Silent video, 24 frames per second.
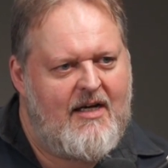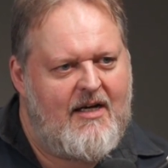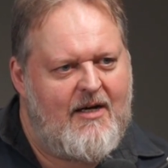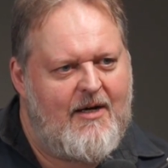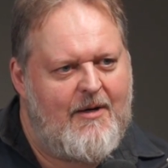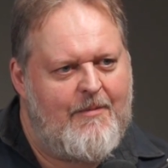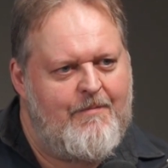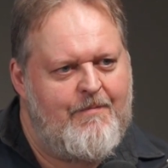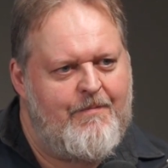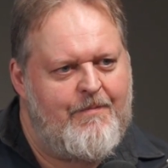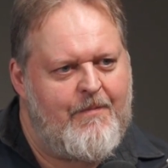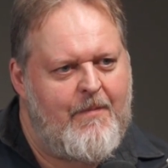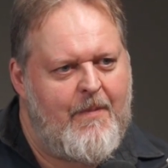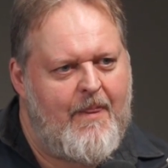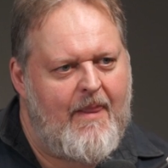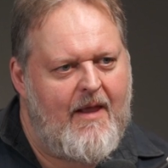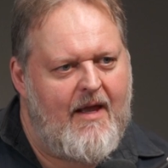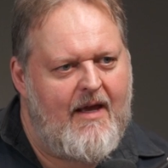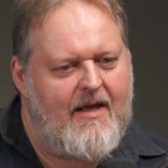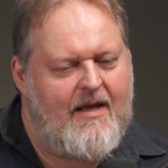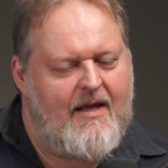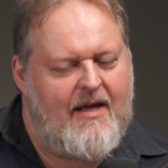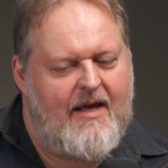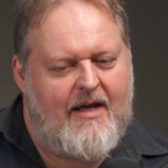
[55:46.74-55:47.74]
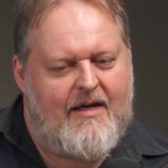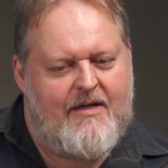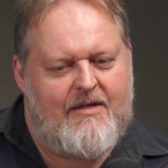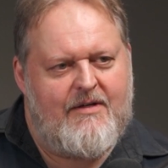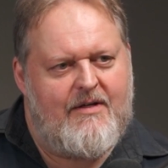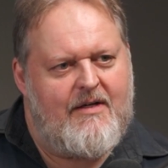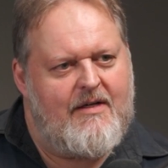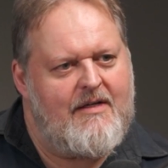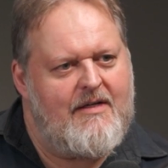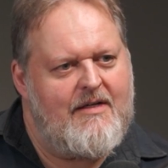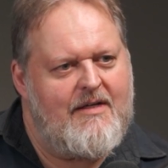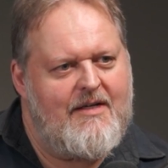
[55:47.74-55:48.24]
Okay. Please
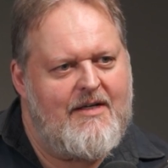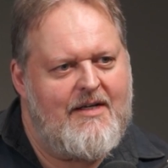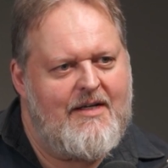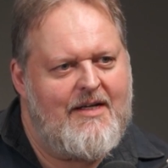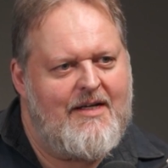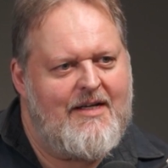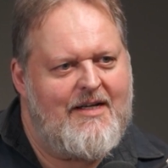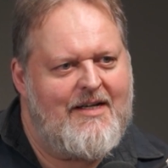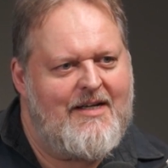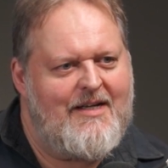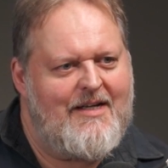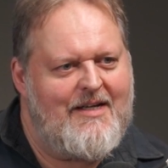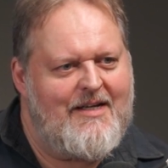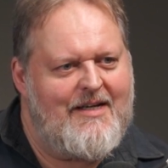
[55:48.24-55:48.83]
note it down, Ji.